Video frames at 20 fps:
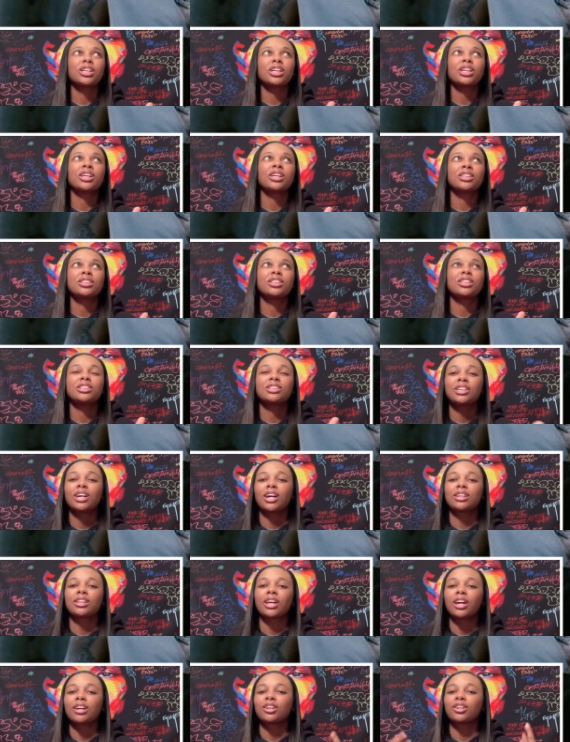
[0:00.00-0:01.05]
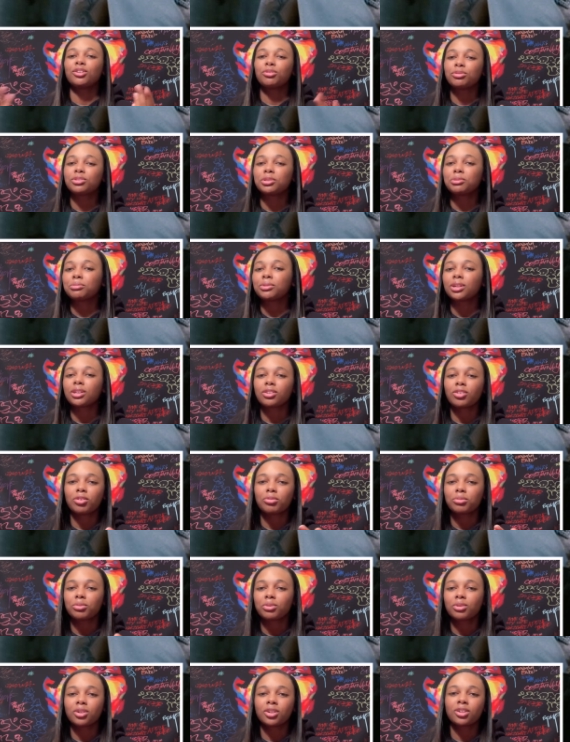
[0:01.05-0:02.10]
gets, he's not that cute to me no
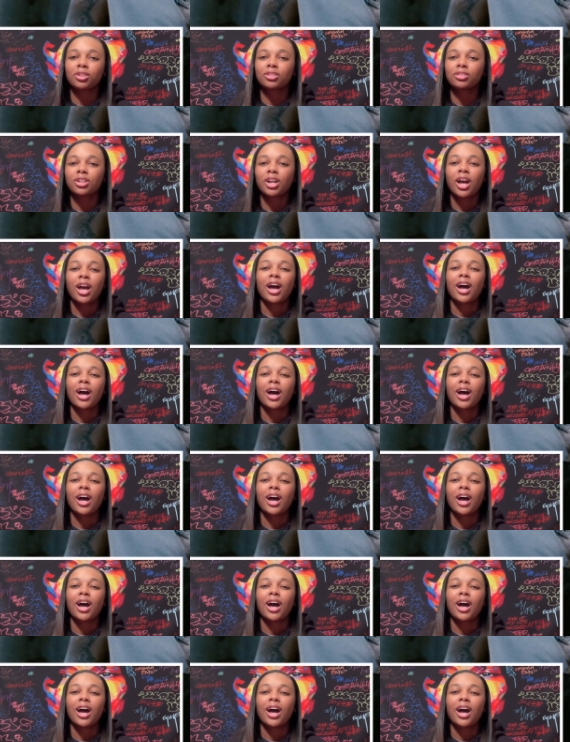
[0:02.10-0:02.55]
more.